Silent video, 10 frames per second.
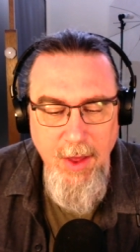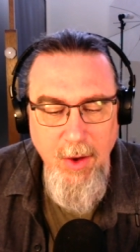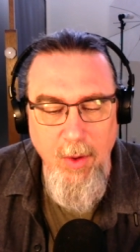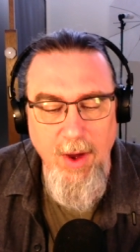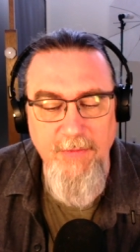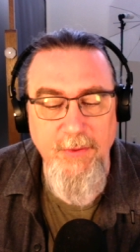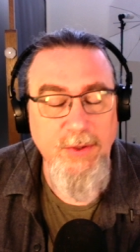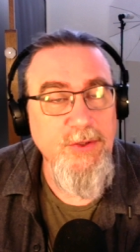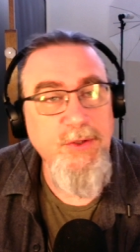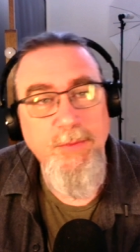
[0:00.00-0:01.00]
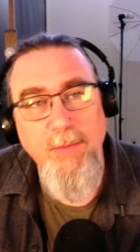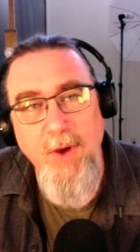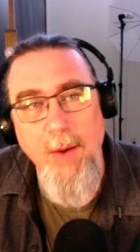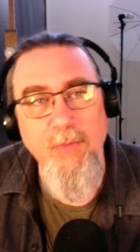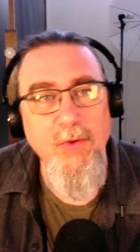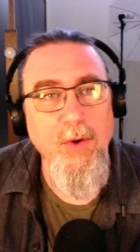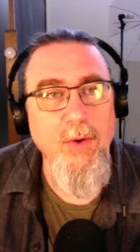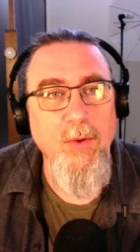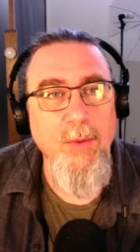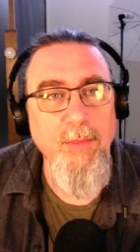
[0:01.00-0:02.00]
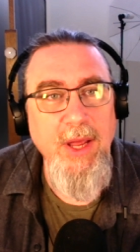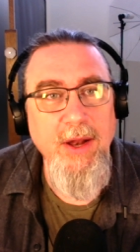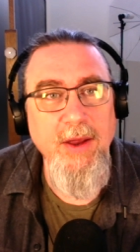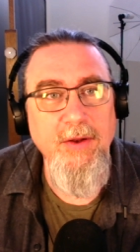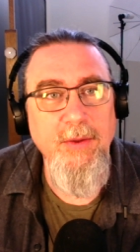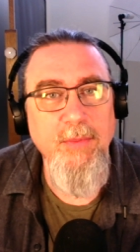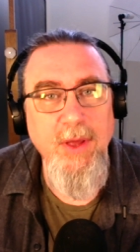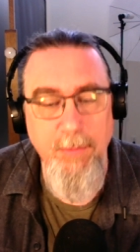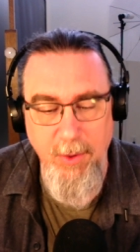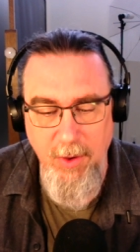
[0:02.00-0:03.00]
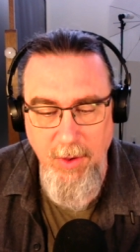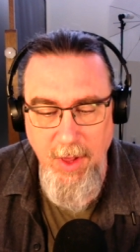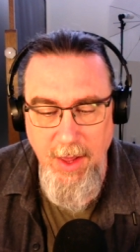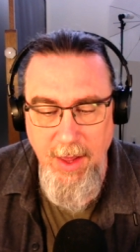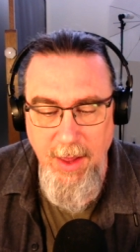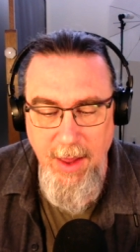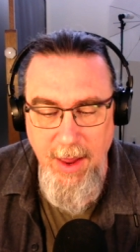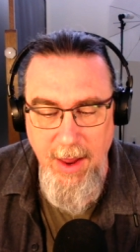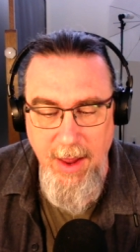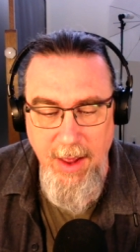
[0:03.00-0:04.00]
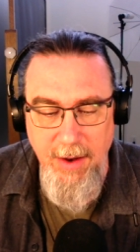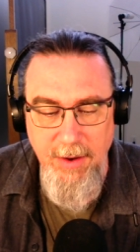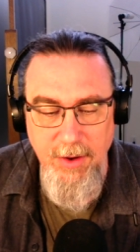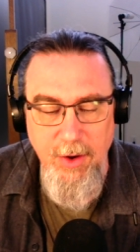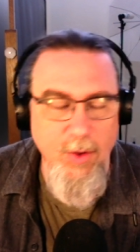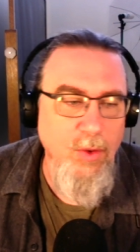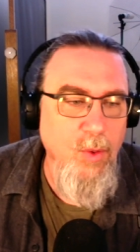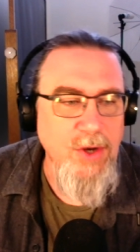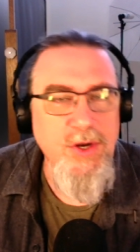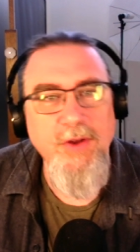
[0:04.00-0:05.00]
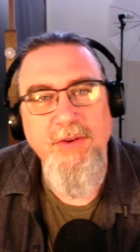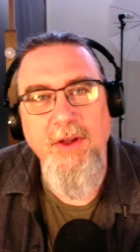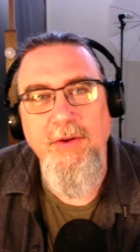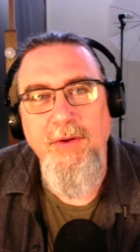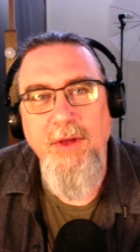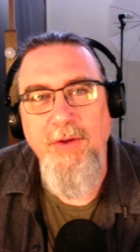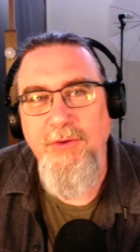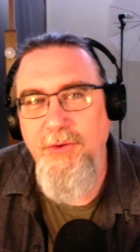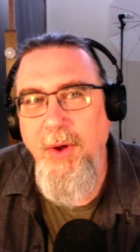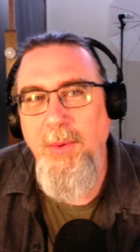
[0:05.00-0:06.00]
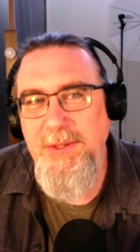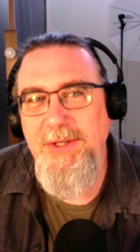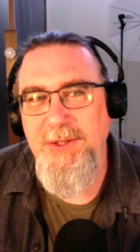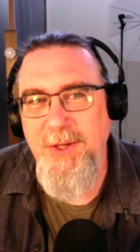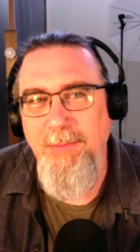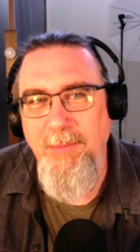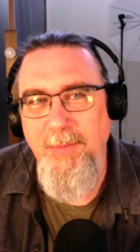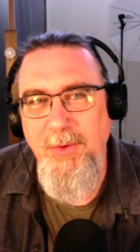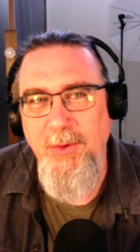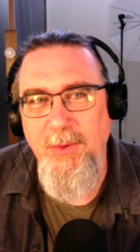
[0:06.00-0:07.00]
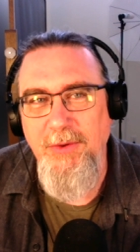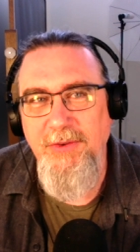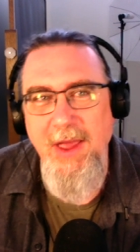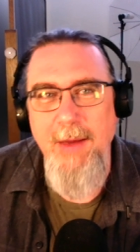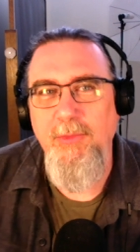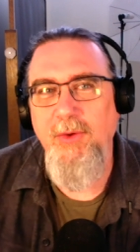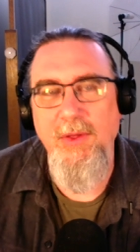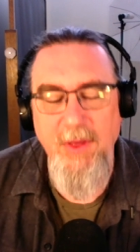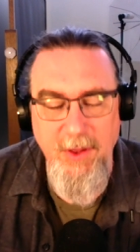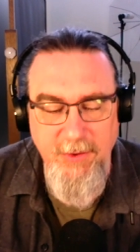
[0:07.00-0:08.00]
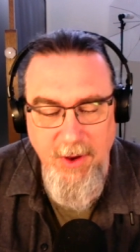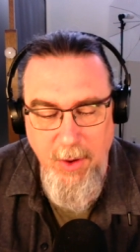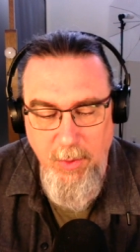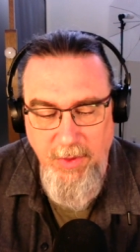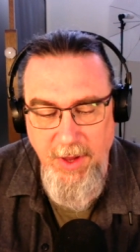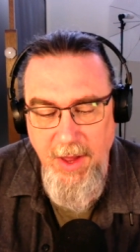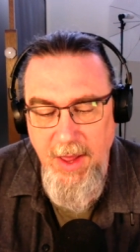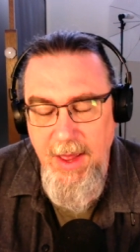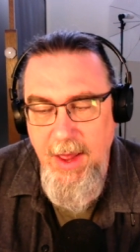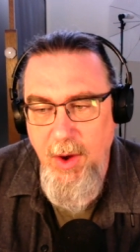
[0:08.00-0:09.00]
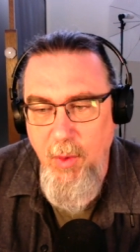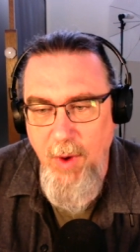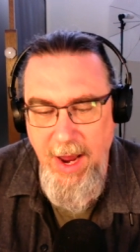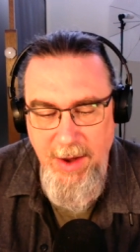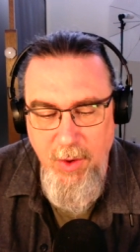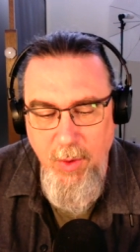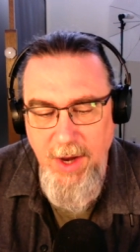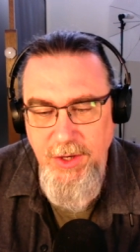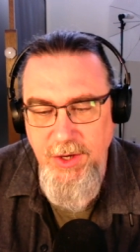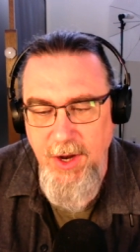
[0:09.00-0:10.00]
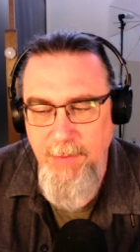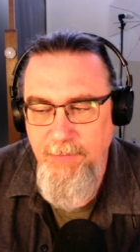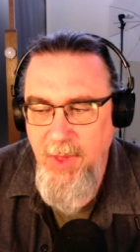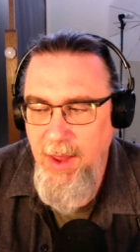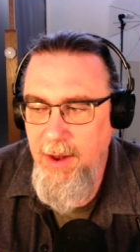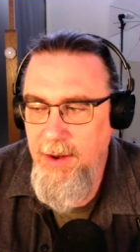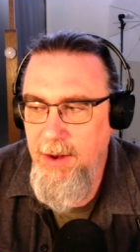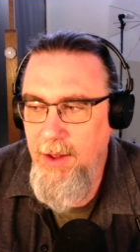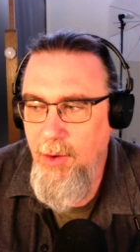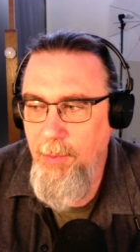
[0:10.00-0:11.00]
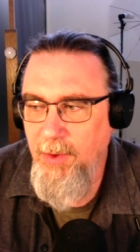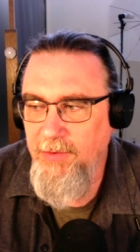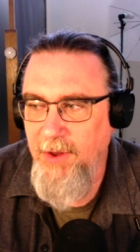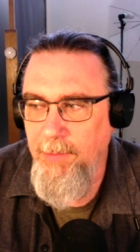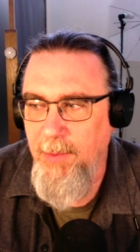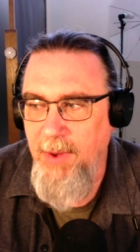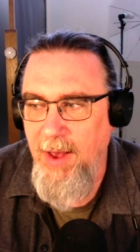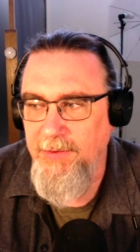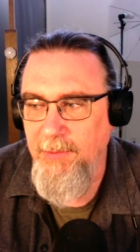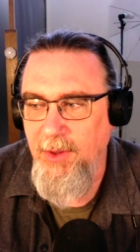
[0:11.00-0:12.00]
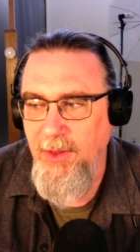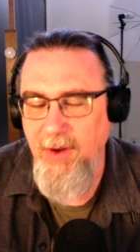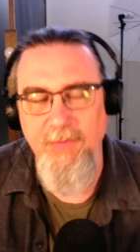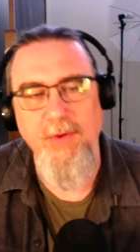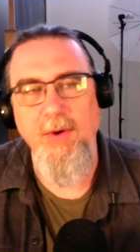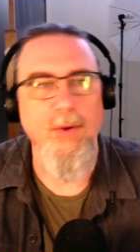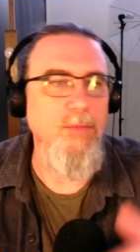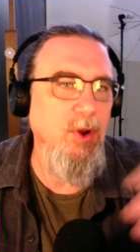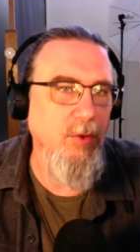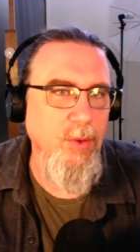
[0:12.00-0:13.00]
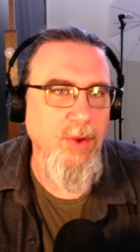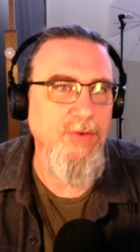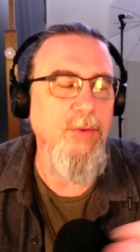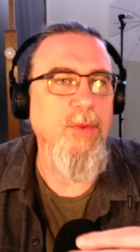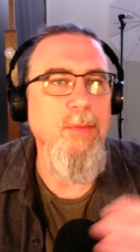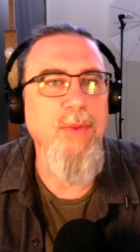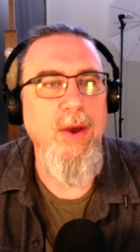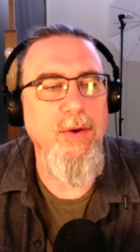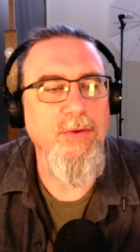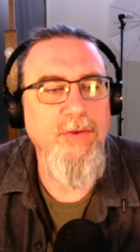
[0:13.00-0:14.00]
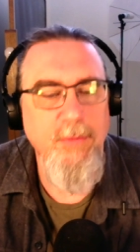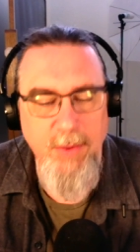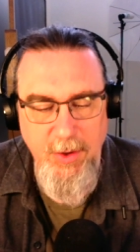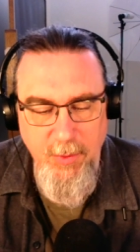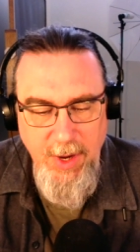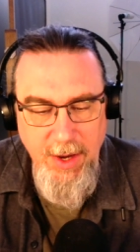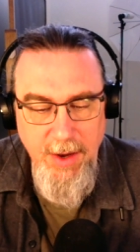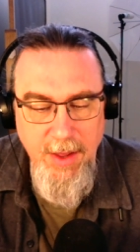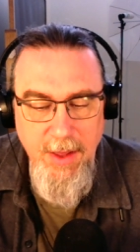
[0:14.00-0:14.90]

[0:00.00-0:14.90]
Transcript: offers comfort or meaning to people. And, you know, the question is, can Stoicism do the same? So I think that's a really great question. And it opens up the possibility for, you know, doing some comparison between